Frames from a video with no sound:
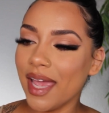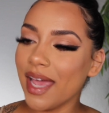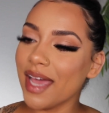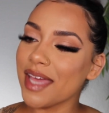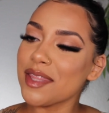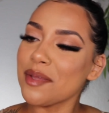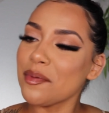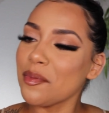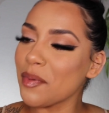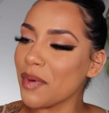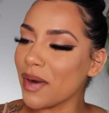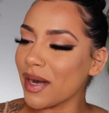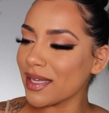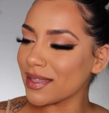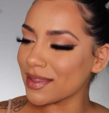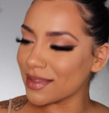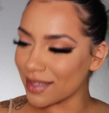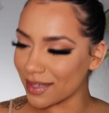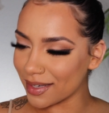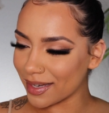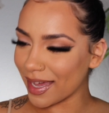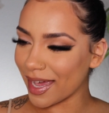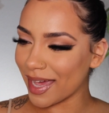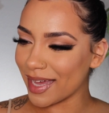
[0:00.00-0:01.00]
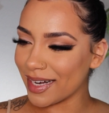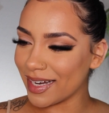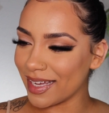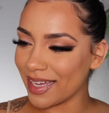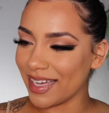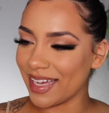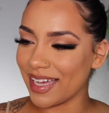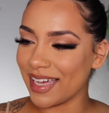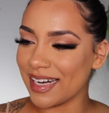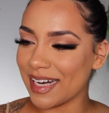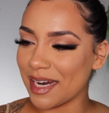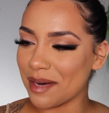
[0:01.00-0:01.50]
And the more I look at
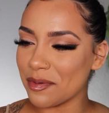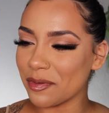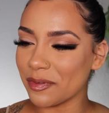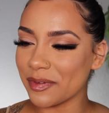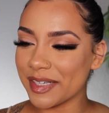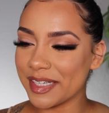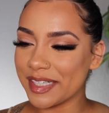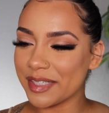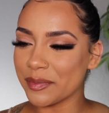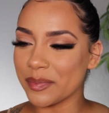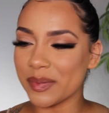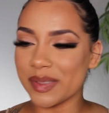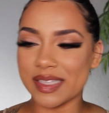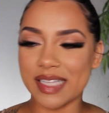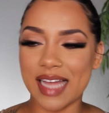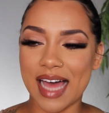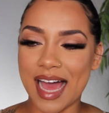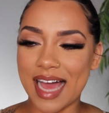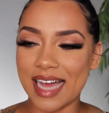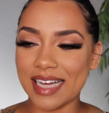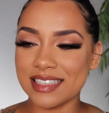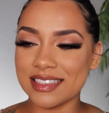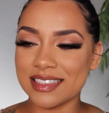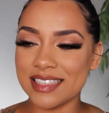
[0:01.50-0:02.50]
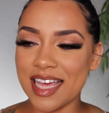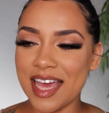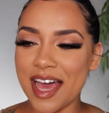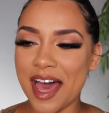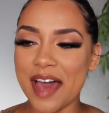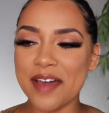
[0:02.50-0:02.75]
it and I read relax,